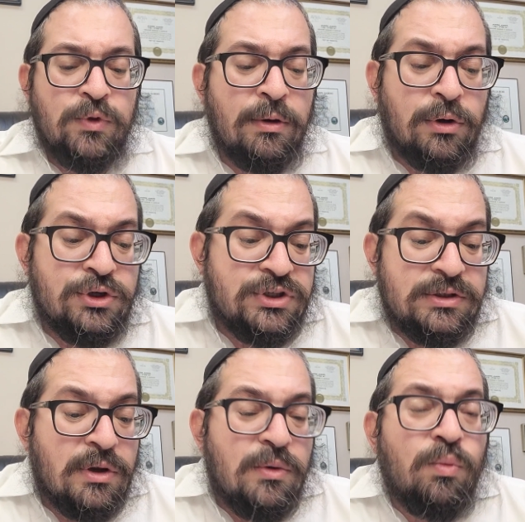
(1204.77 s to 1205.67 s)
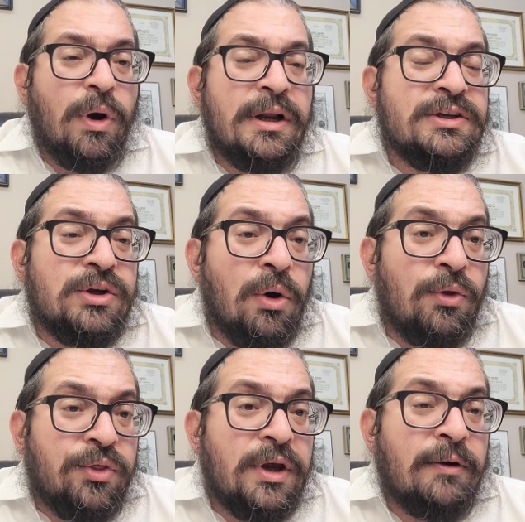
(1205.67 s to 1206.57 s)
Because what is the
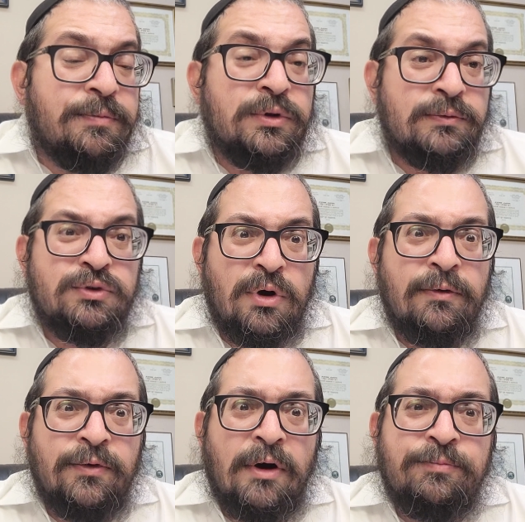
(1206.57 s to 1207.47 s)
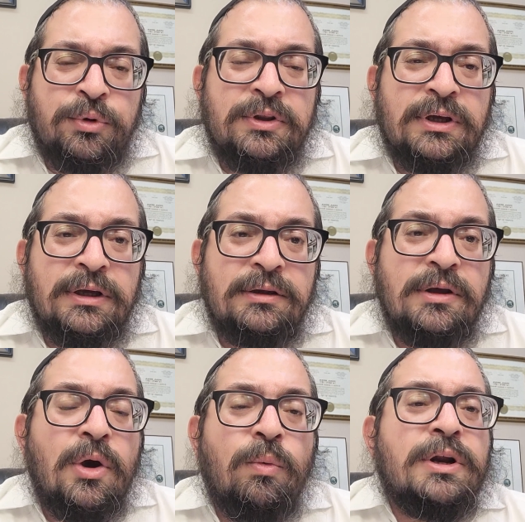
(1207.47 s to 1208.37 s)
whole thing of printing it?
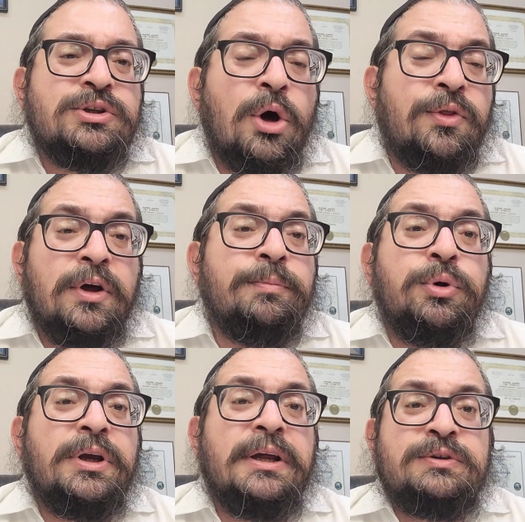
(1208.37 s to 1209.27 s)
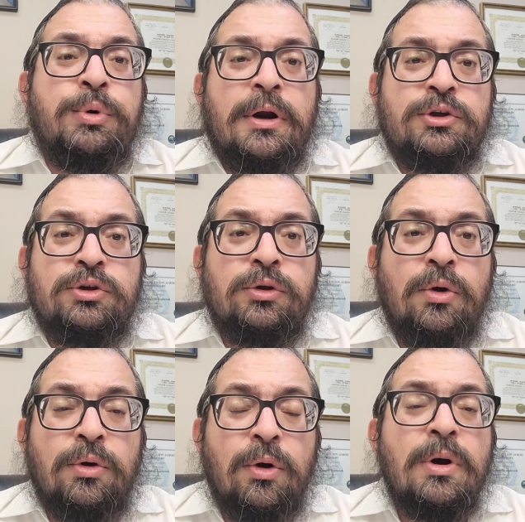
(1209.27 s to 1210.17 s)
What is the whole thing of putting it as part of your
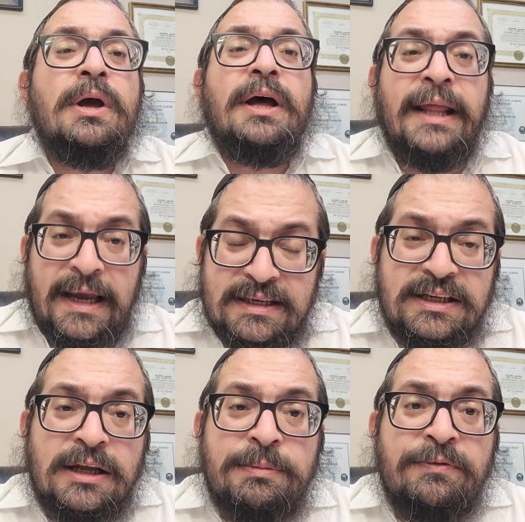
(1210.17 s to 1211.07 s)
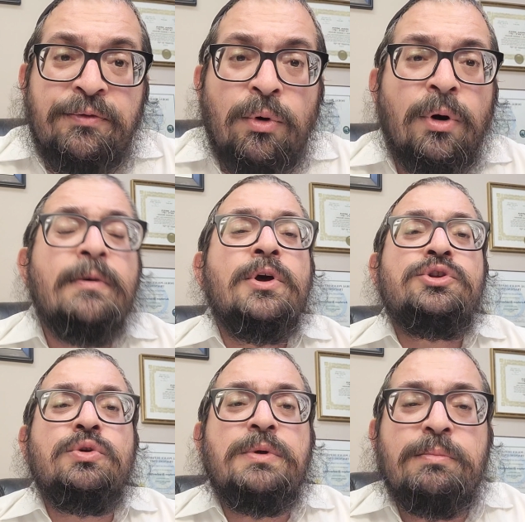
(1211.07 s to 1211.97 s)
logo? Like I said before,
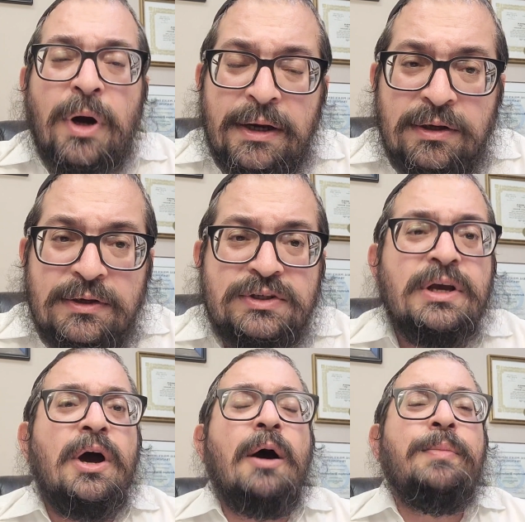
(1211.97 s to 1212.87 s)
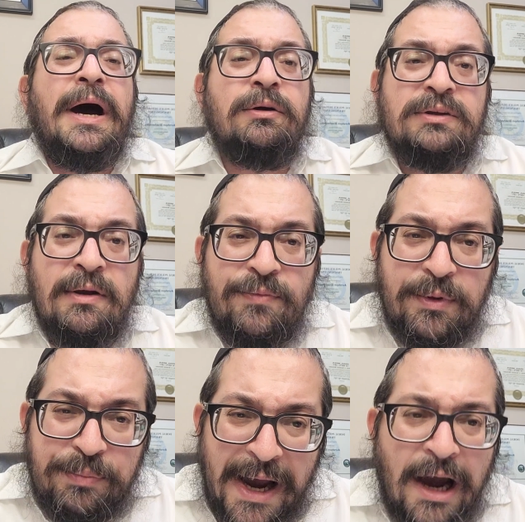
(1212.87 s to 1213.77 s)
to remind us about
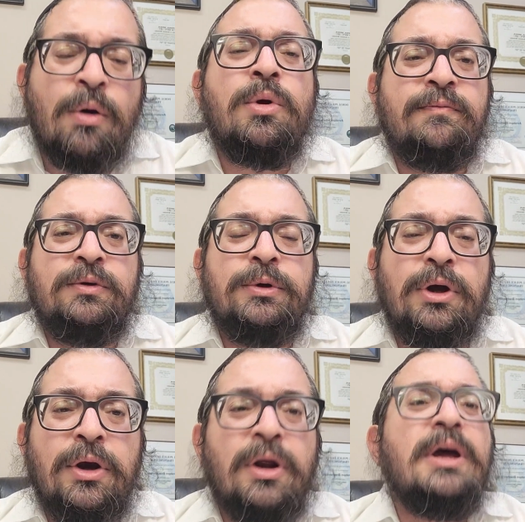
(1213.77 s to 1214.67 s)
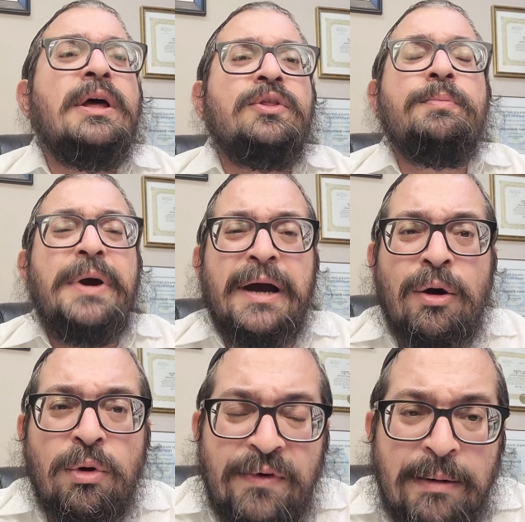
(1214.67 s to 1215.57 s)
the power of the menorah, the
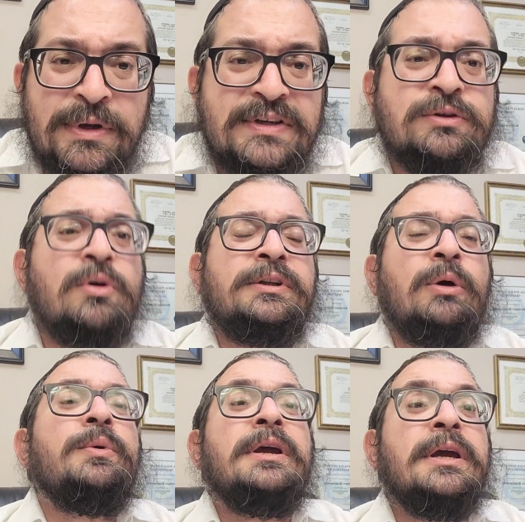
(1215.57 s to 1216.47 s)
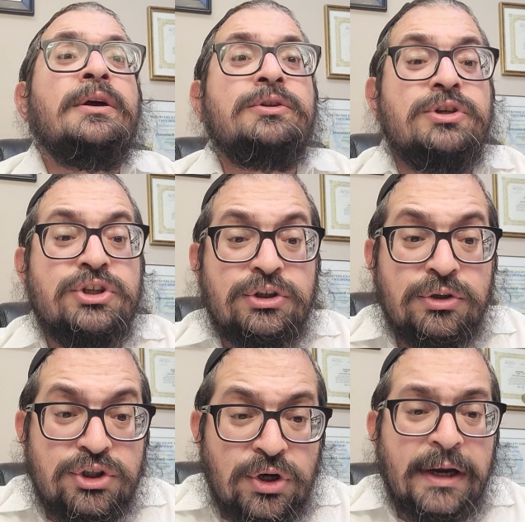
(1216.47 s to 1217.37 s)
power of Am Yisrael, that we're here to
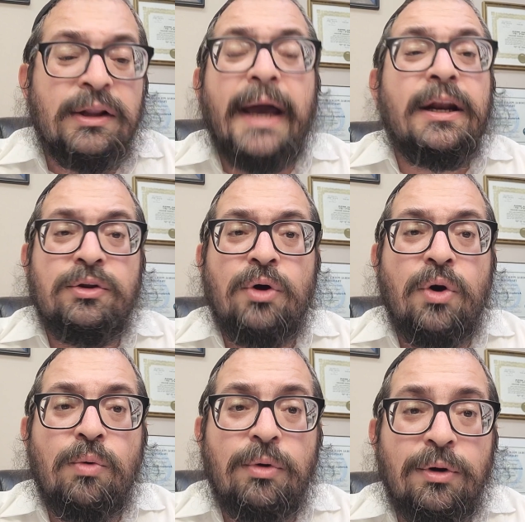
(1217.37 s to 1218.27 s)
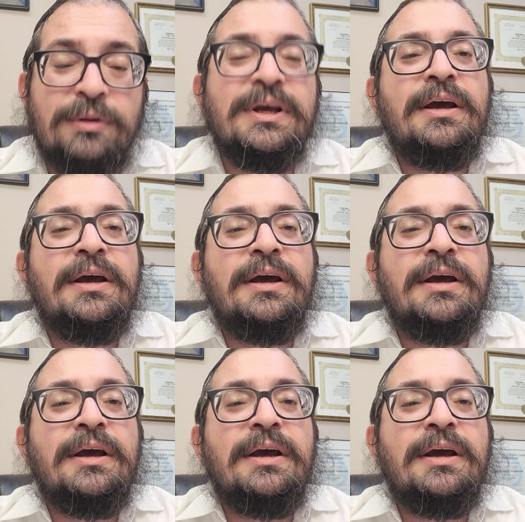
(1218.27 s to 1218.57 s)
shine light on the whole world.